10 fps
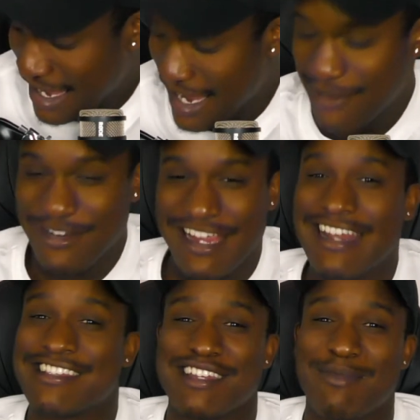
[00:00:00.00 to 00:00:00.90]
every
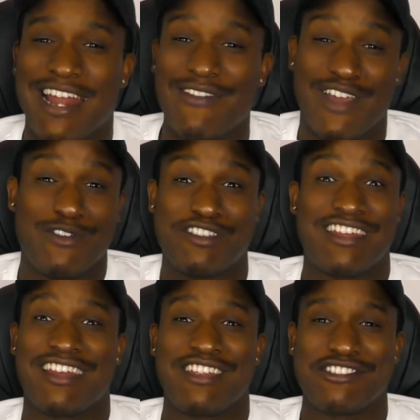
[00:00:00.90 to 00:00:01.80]
innocent man I've ever seen
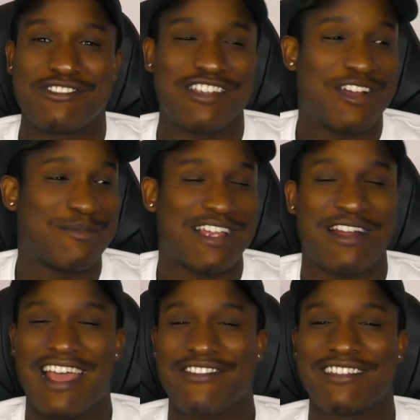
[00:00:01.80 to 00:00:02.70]
in history comes out
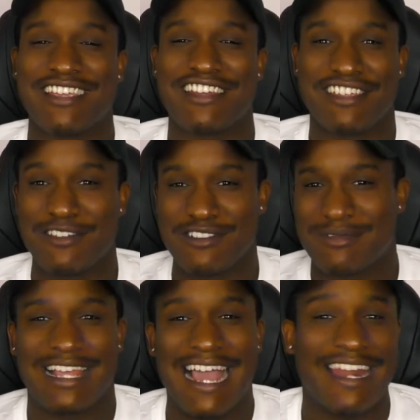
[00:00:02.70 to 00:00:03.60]
after they get accused and be
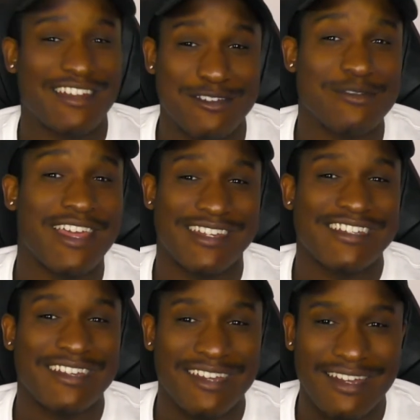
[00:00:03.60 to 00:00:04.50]
like, I didn't do that
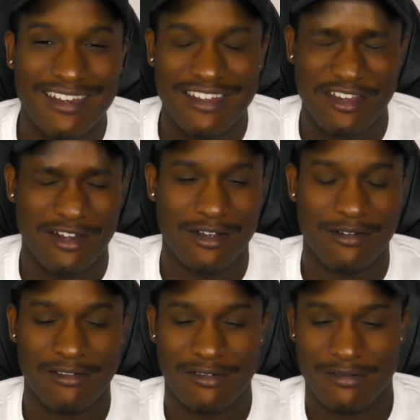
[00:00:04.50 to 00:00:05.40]
shit, you know?
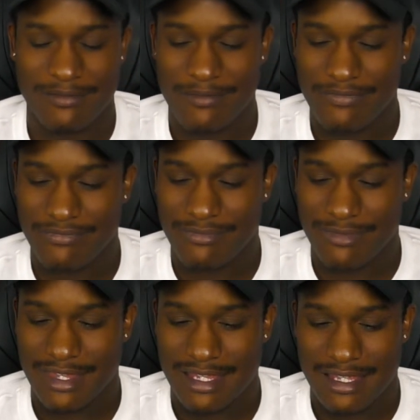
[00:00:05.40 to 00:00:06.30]

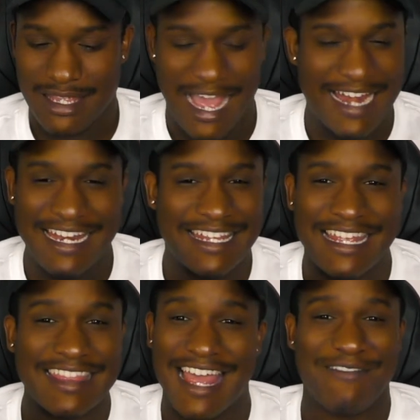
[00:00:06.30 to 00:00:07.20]
I didn't
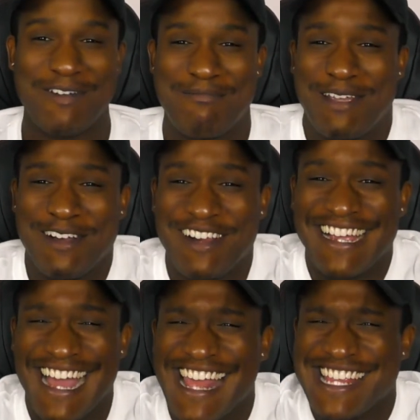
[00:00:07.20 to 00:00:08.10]
get that from Bill
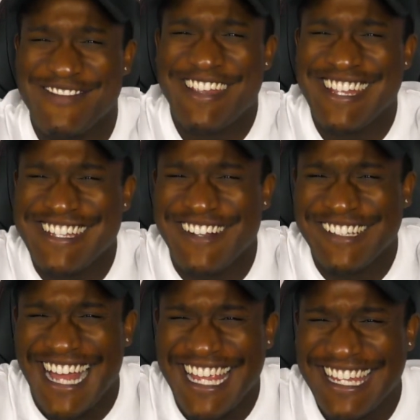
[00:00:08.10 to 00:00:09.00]
Cosby. So,
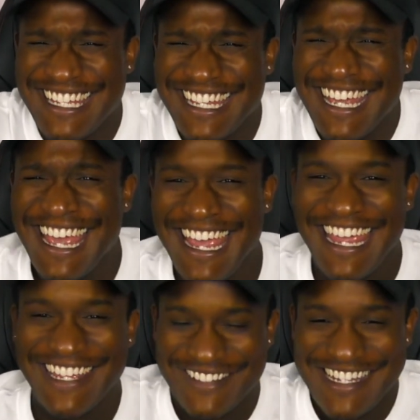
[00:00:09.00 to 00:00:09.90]
like,
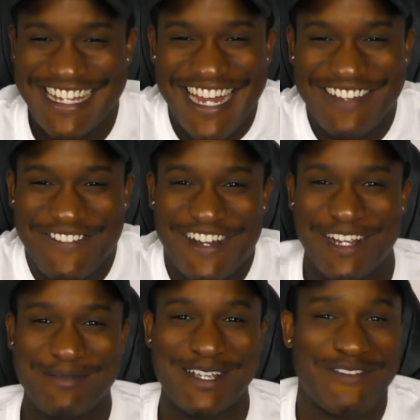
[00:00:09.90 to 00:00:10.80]
if he's not defending
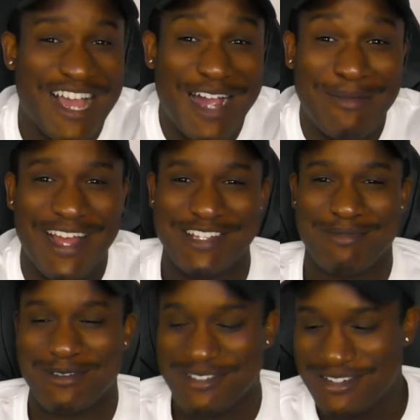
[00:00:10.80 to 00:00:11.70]
himself, how am I
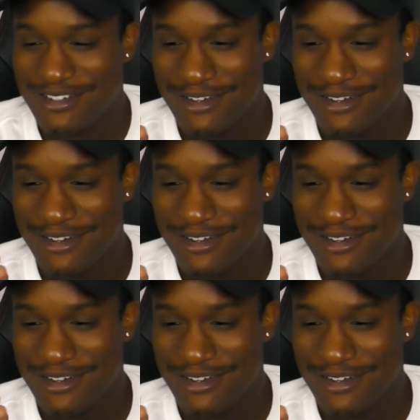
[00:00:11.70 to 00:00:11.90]
supposed to?